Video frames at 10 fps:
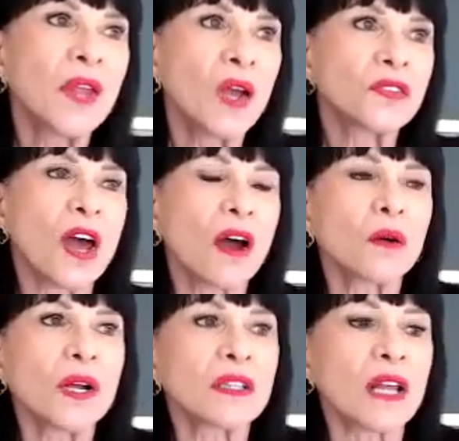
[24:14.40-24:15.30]

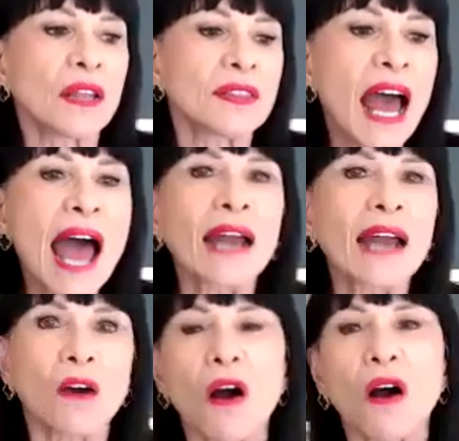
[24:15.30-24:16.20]
So that
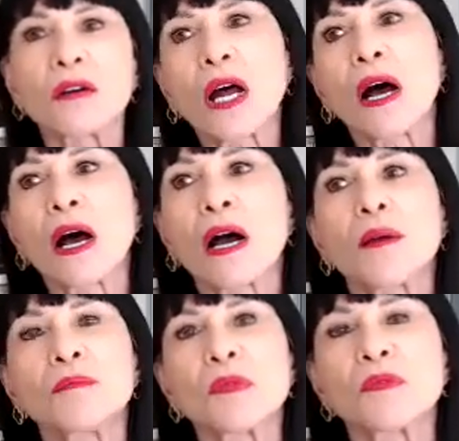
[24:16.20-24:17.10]
all
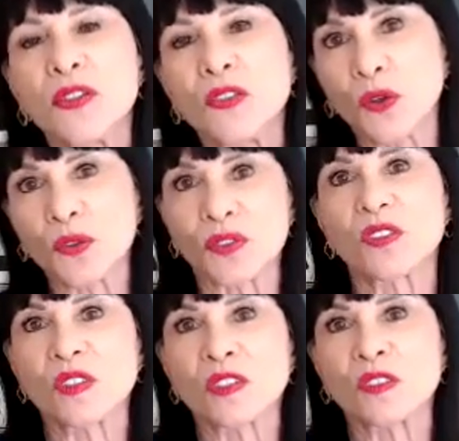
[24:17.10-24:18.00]

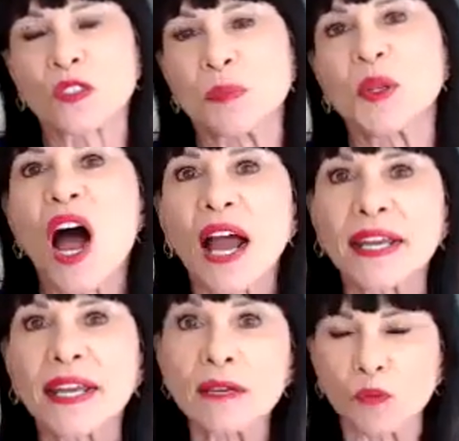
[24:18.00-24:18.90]
reduces the
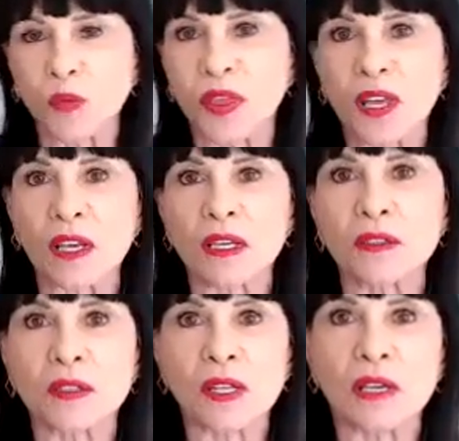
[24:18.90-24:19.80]
supply. In
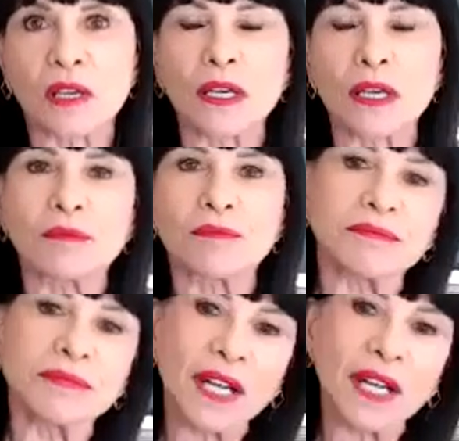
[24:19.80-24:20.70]

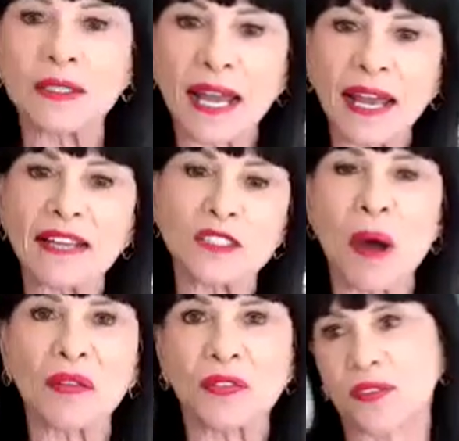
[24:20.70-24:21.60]
the last
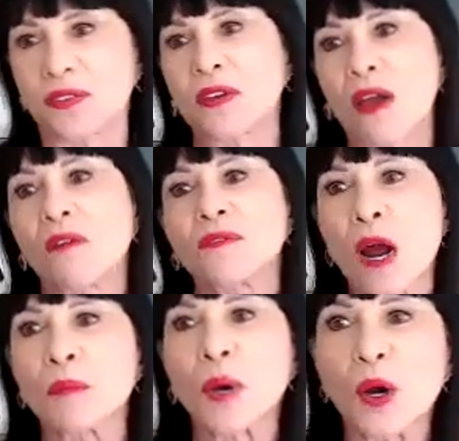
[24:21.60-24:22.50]
month of
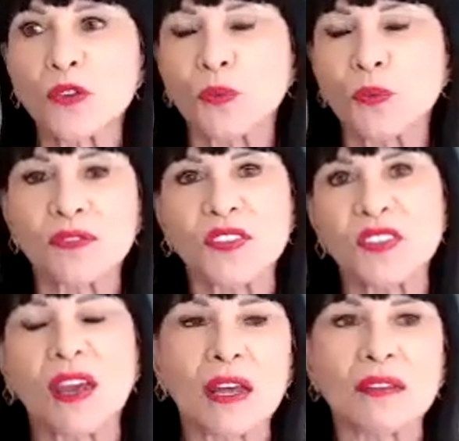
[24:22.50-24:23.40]
numbers, we've
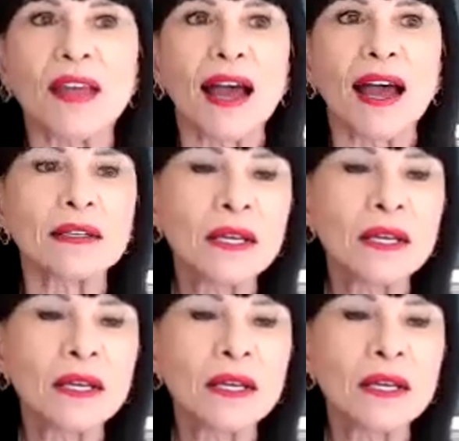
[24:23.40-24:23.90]
seen that